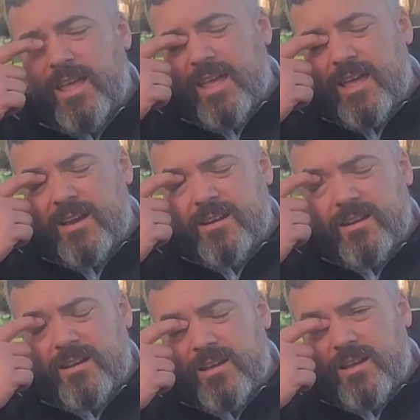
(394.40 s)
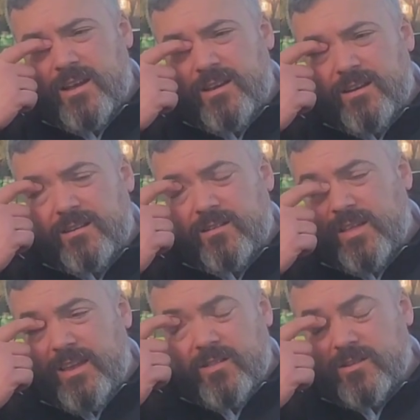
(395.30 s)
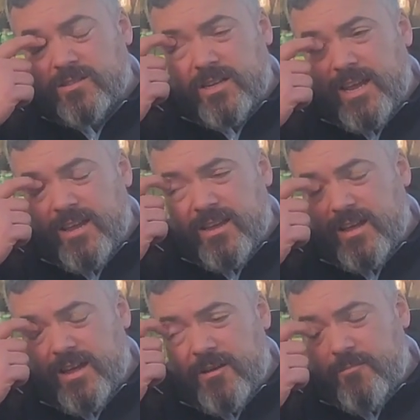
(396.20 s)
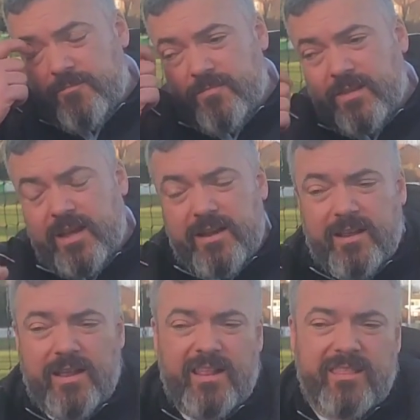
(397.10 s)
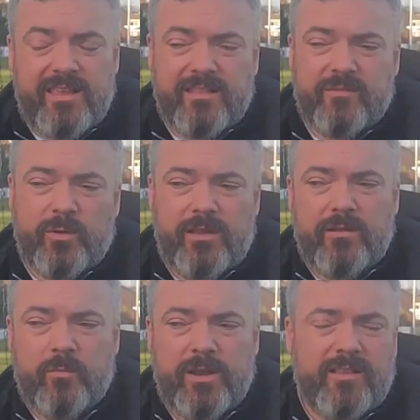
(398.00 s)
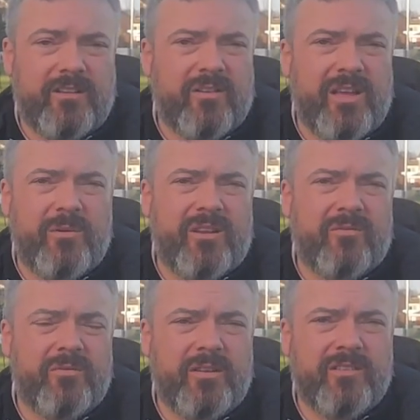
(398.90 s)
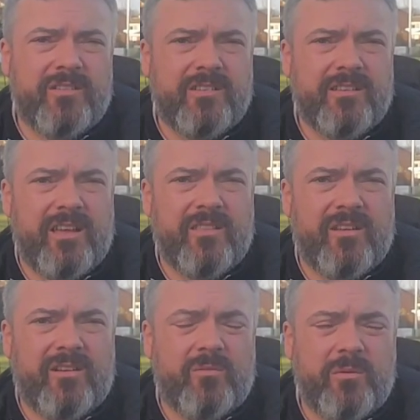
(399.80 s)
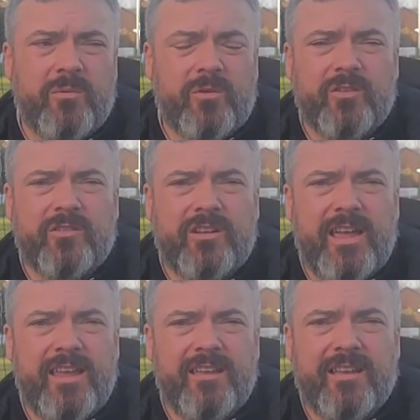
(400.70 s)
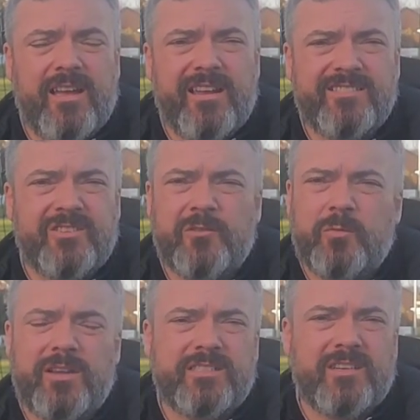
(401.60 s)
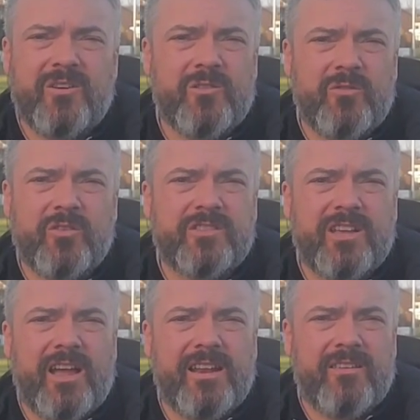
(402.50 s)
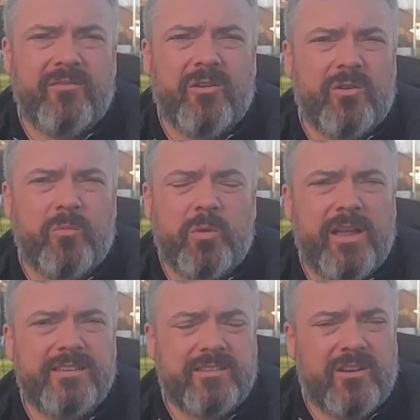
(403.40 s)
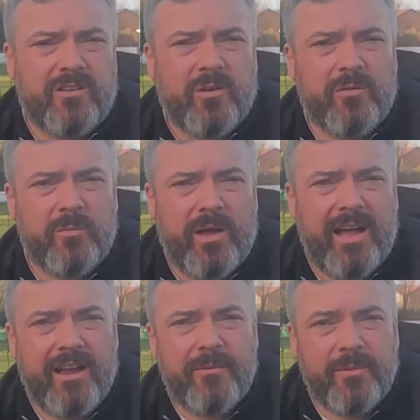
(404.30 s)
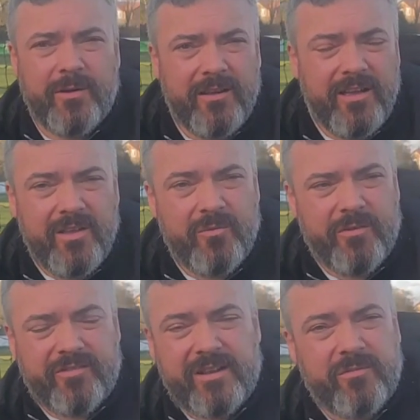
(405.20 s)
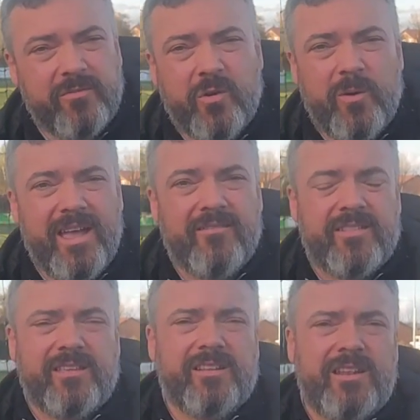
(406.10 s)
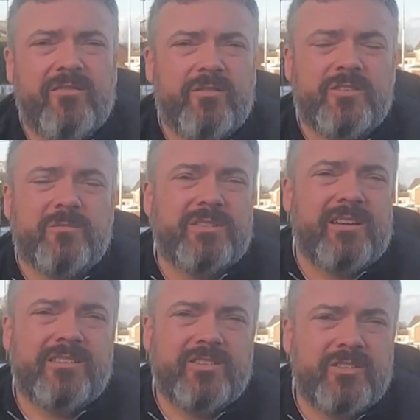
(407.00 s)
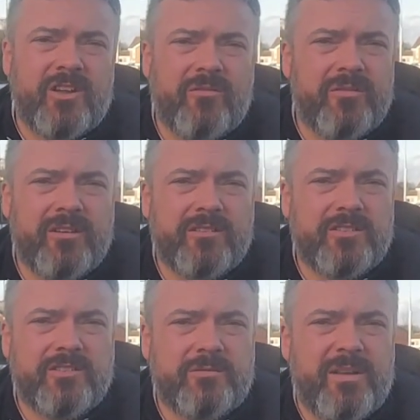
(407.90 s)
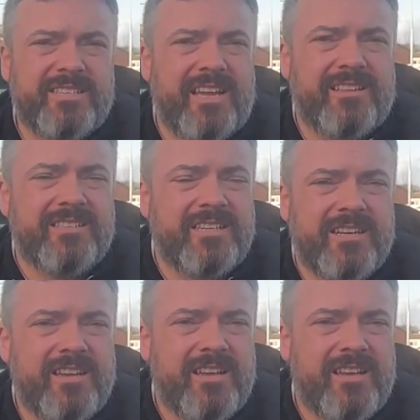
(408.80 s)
Yeah, and Leake lost today, and I think we need to go there with confidence. I thought we were good today. It's a tough place to go. They're a good side, they've got good players all over the park, but we've said before, I think the difference sometimes is just confidence, just mentality.